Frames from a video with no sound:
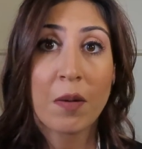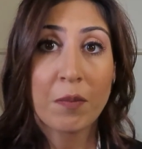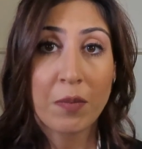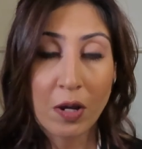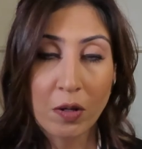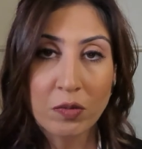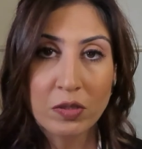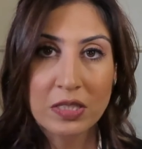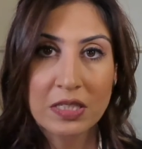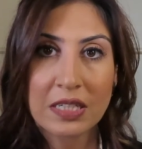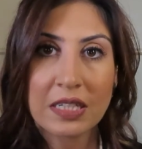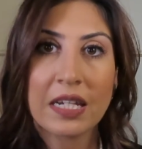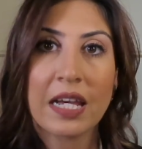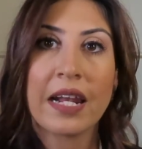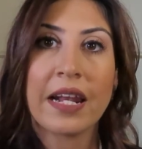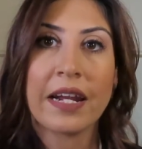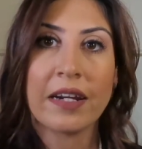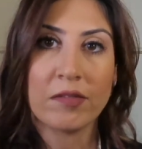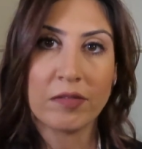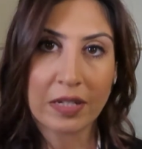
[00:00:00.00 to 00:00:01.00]
posting
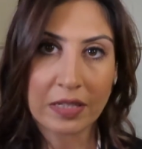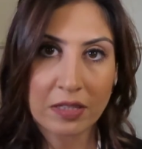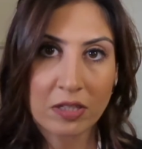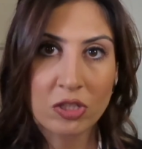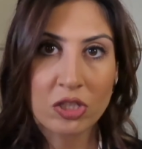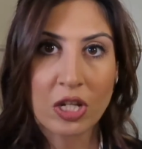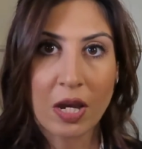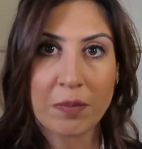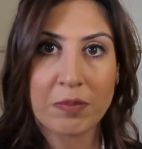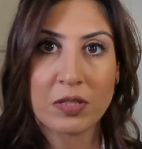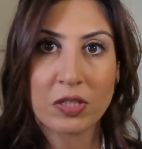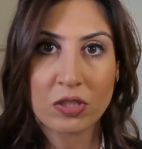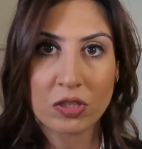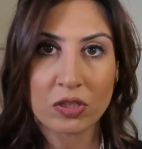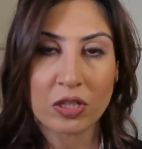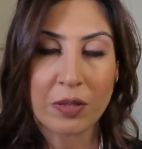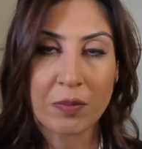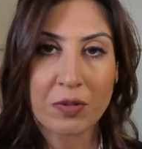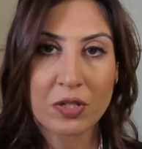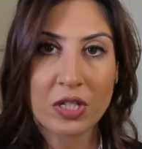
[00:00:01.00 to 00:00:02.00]
and I read the job
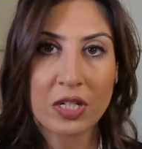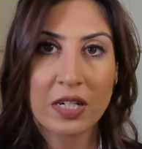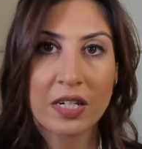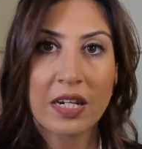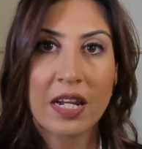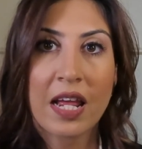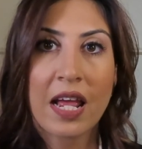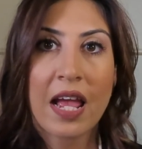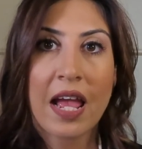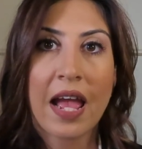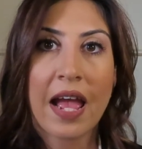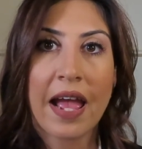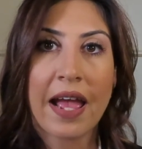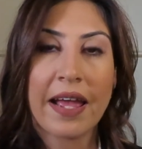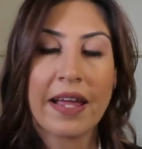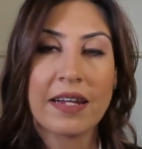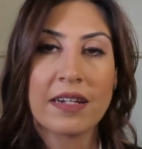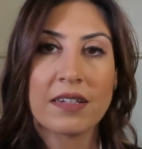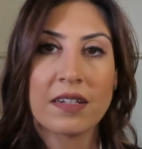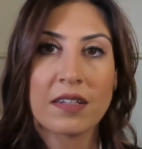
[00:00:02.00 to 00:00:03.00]
description
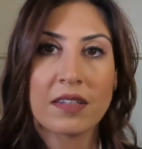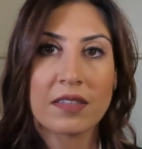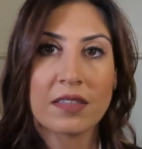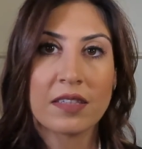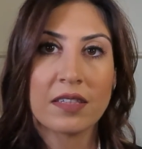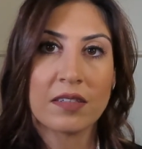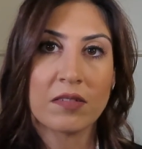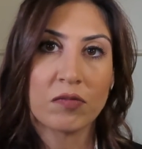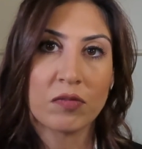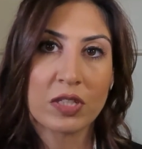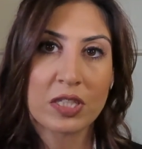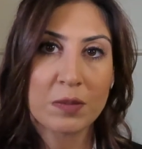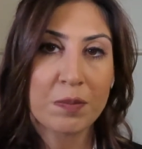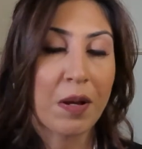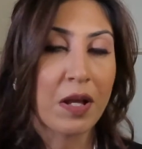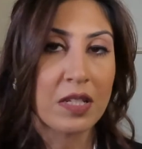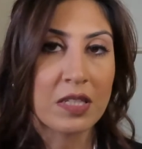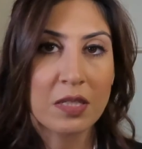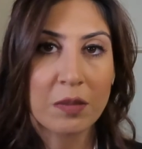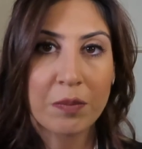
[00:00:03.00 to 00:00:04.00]
and the
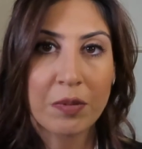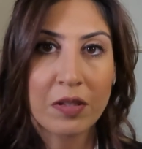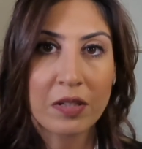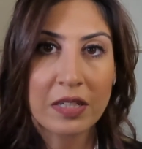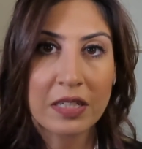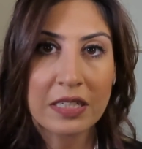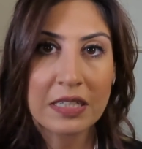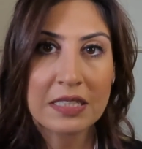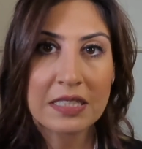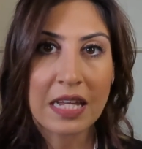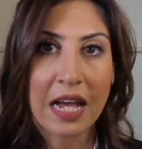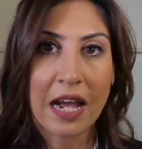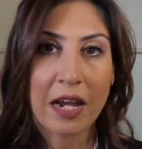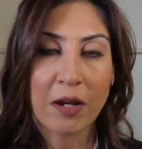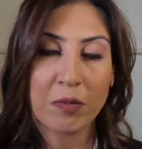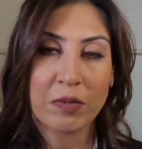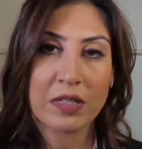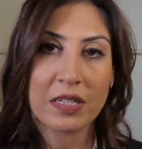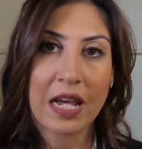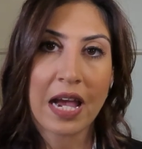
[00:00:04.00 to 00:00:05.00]
responsibilities I
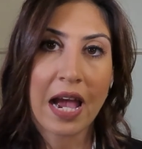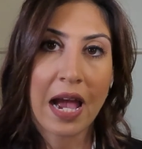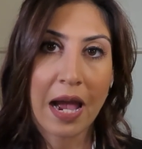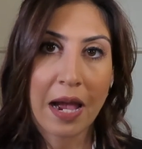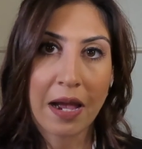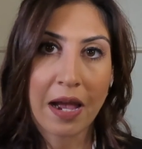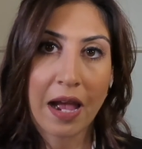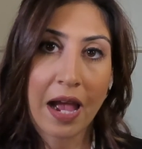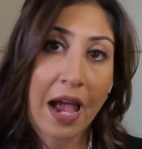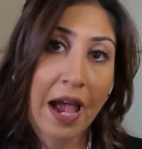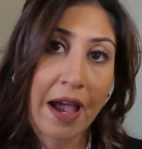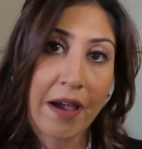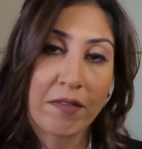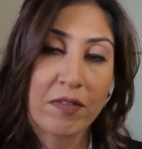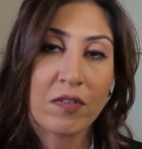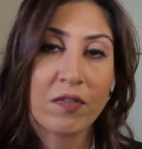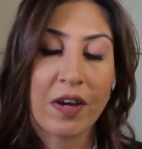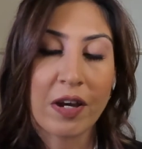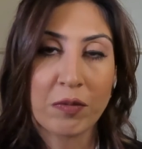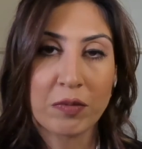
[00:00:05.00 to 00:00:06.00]
would have
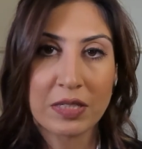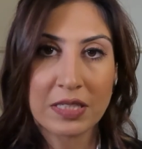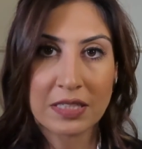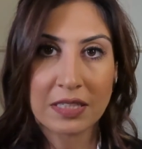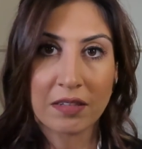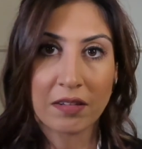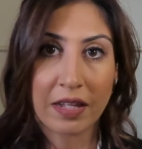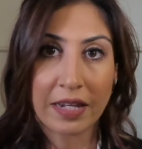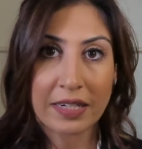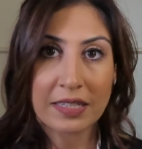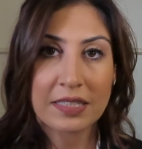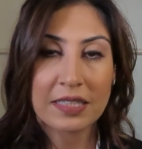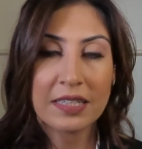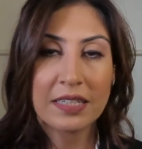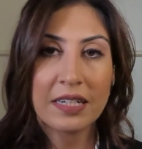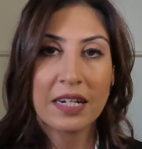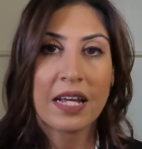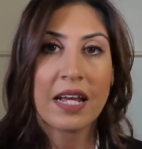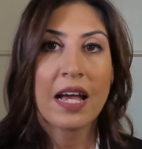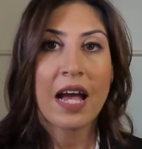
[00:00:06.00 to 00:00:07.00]
if I was
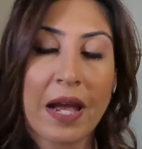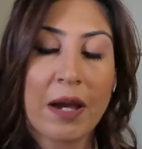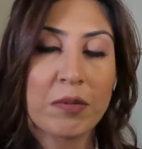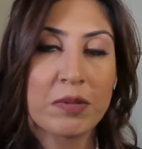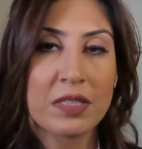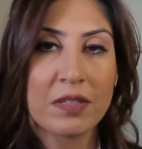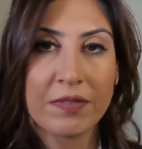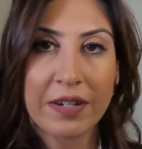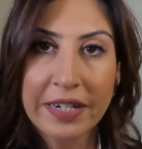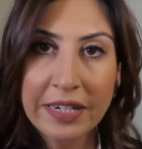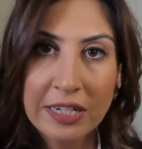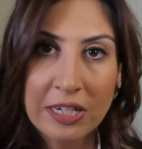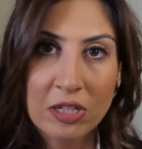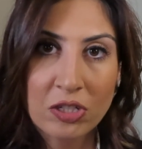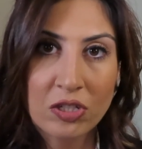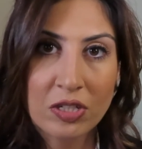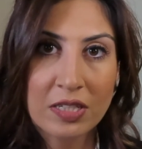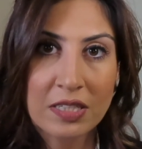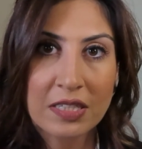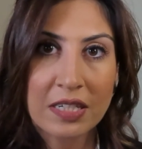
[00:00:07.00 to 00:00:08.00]
selected, I was very
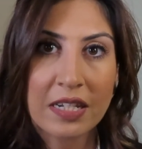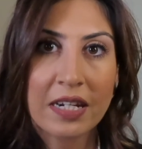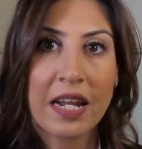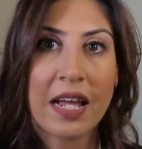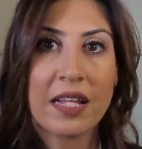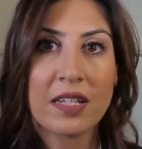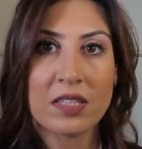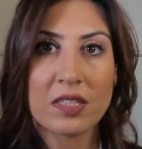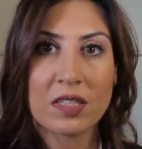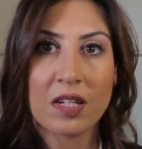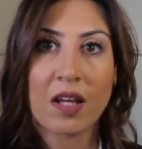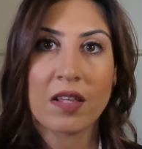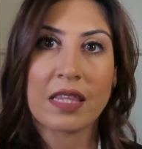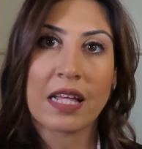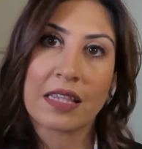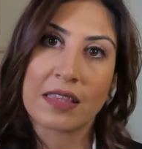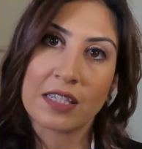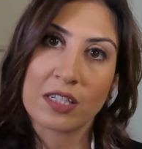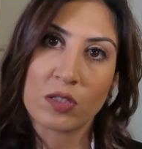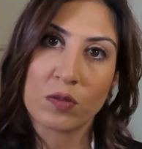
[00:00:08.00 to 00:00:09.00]
interested and saw
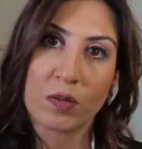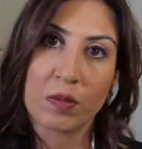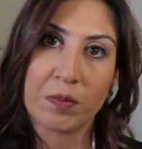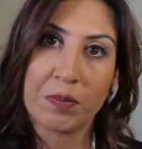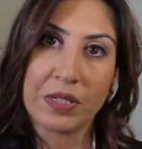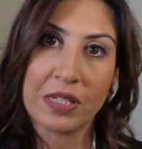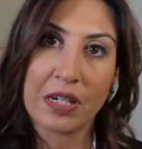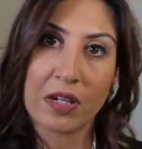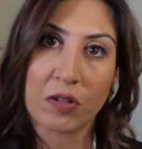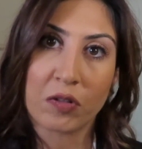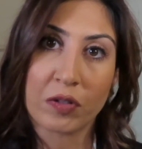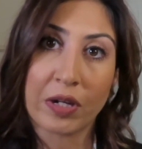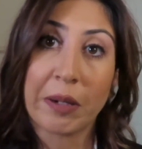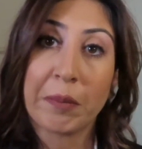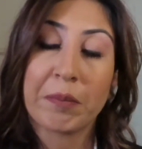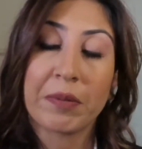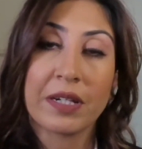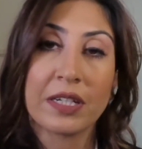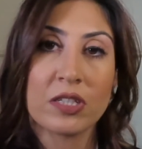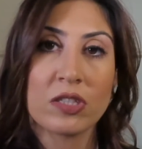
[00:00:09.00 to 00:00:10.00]
that this would be a
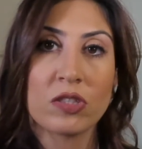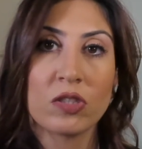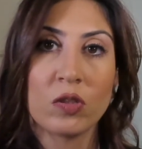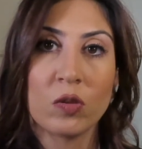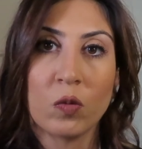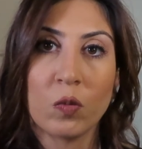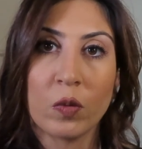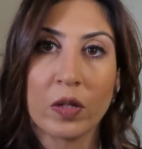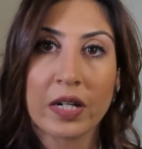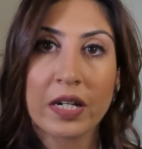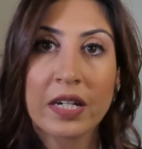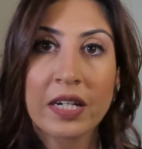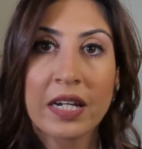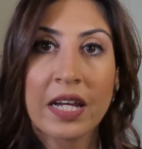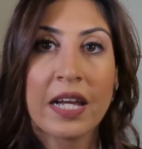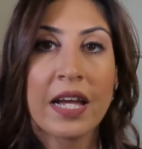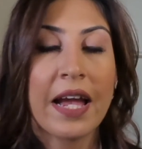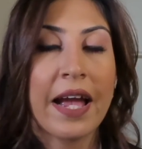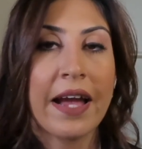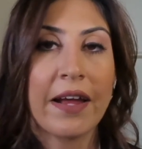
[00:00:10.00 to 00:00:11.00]
great place to work
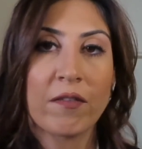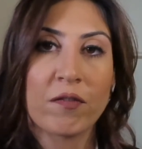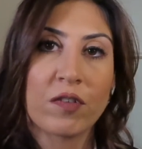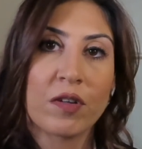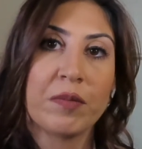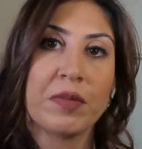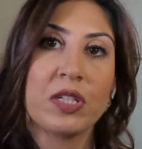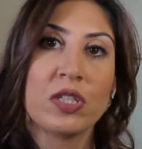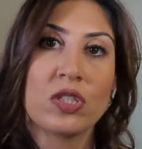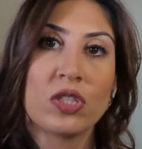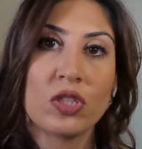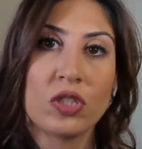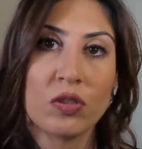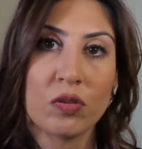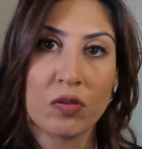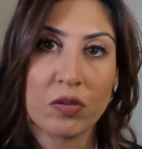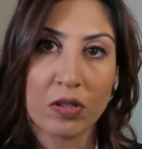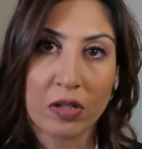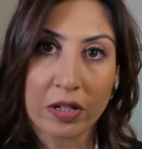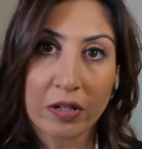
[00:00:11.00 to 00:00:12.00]
and for me
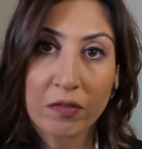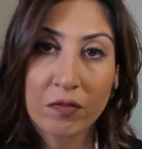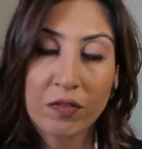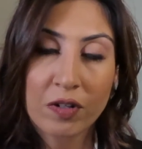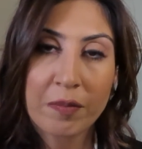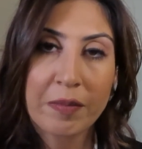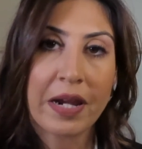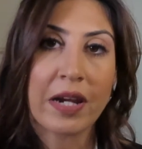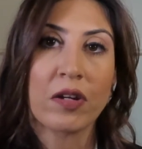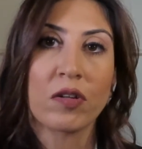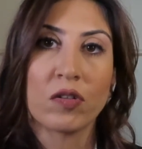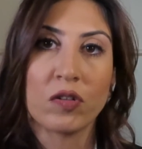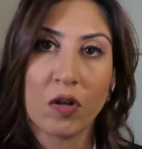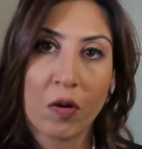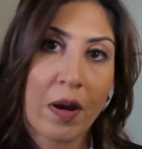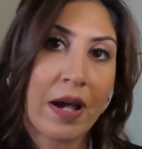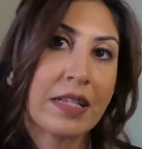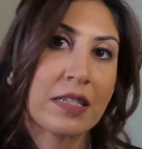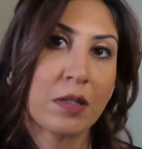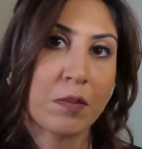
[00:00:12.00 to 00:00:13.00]
to learn from and
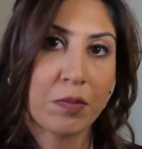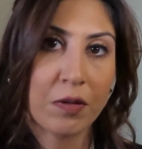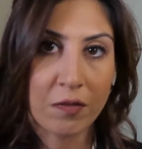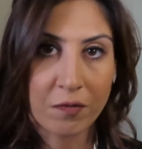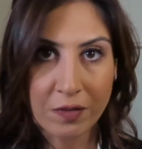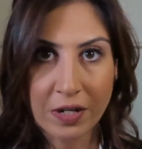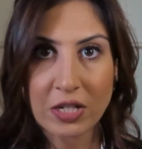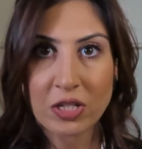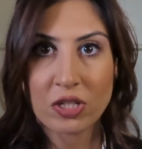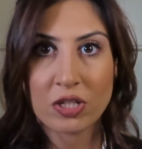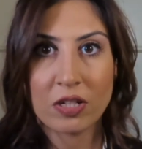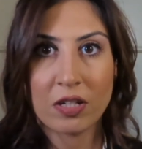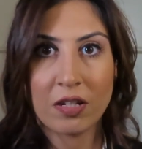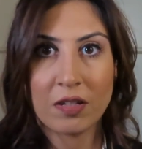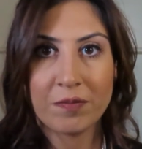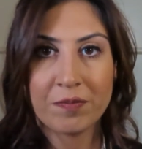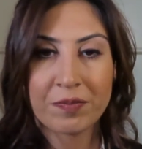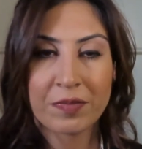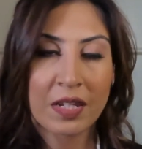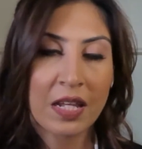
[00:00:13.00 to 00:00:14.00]
grow as a professional.